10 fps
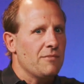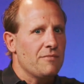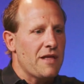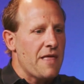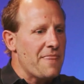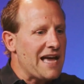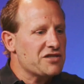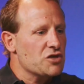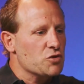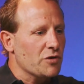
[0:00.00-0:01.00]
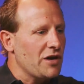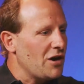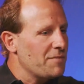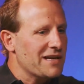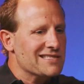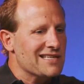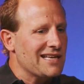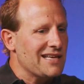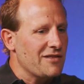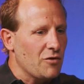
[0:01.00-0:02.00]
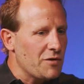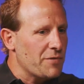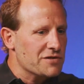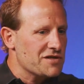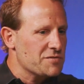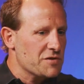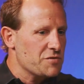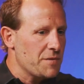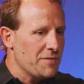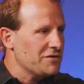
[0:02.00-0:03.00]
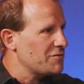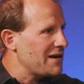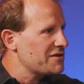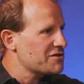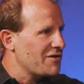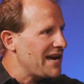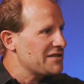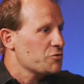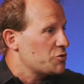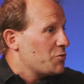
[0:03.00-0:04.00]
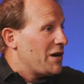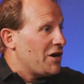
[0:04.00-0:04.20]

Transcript: that's just really hard because the only person it's supposed to be built around is Christ, which we all